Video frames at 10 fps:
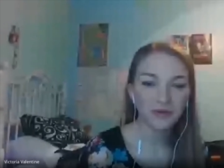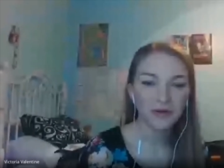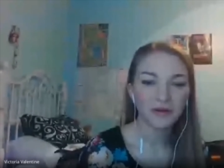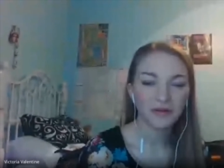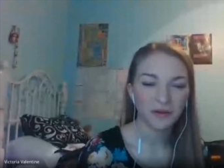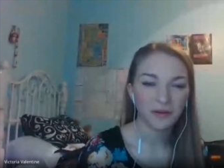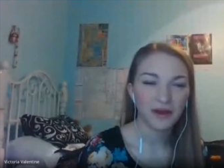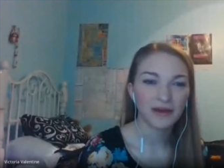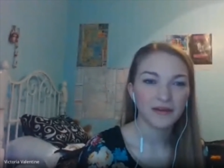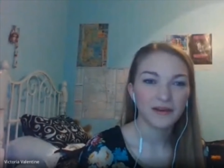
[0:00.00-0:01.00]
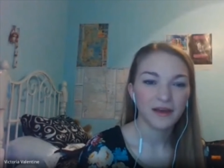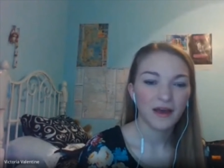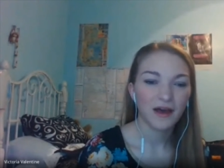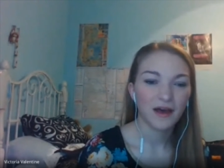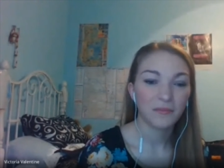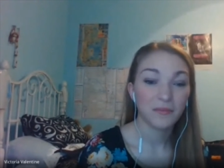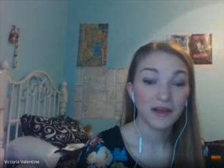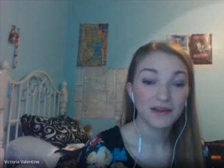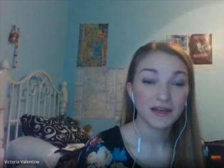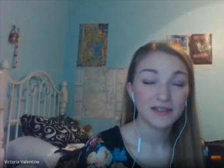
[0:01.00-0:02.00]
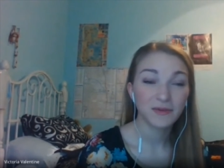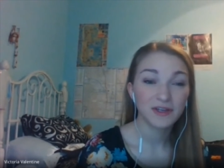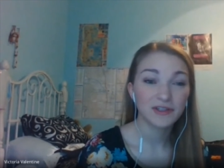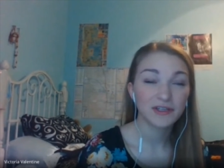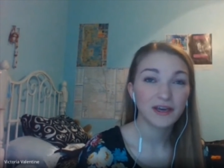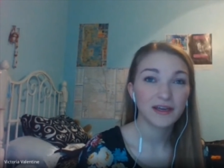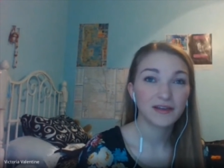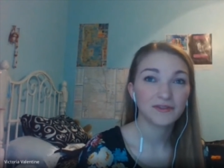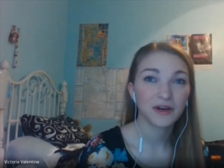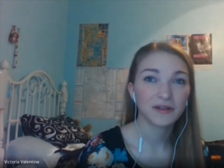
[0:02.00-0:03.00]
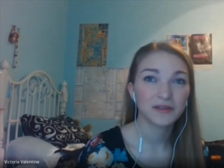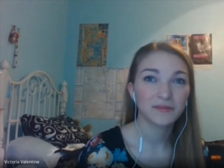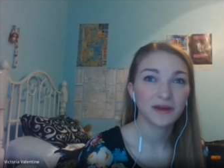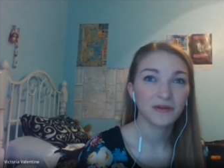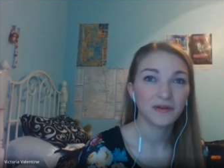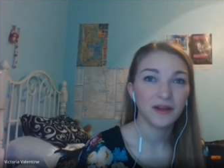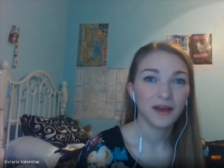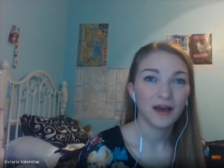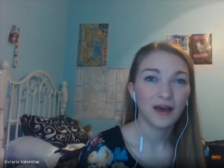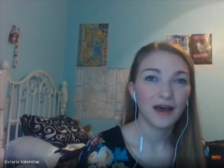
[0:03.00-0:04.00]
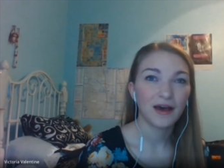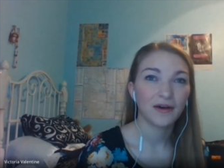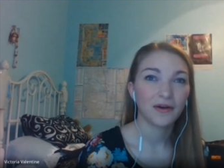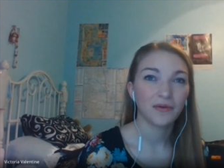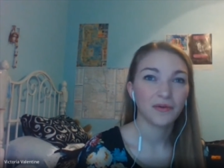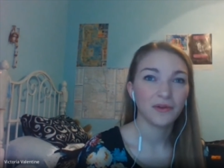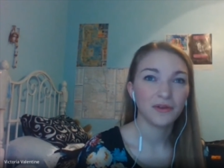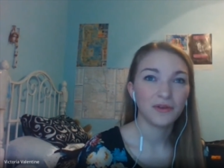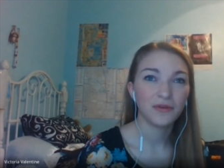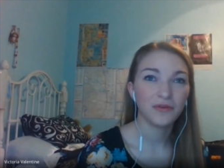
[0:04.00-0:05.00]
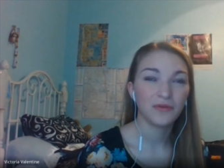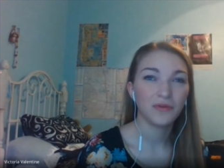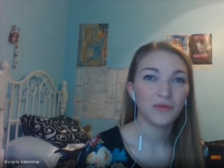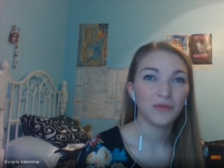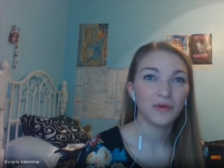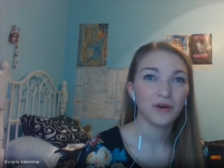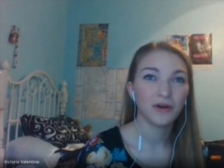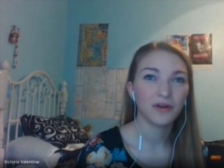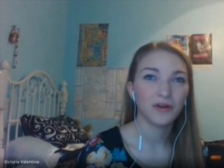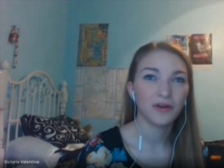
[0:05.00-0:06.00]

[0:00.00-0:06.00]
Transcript: cool. Okay. Um, my next question kind of talks about how you were,